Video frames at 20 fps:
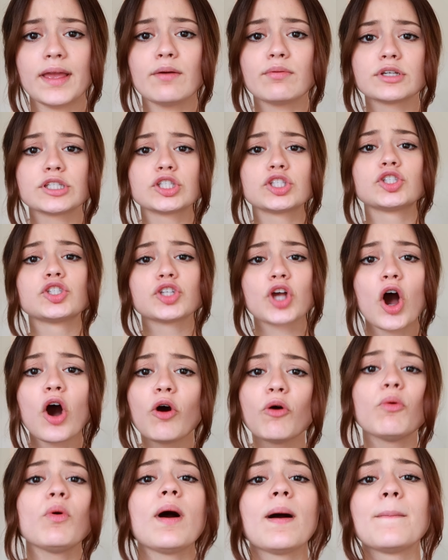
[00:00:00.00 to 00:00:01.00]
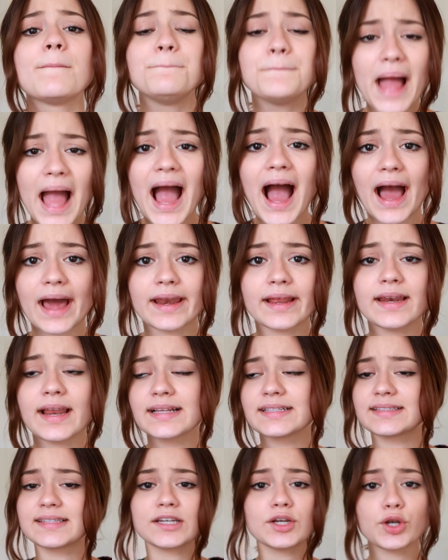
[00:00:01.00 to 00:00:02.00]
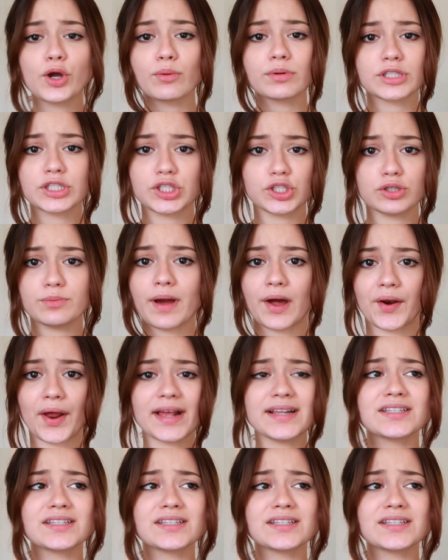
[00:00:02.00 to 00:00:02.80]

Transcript: It was so bad, and I didn't know what to do about it.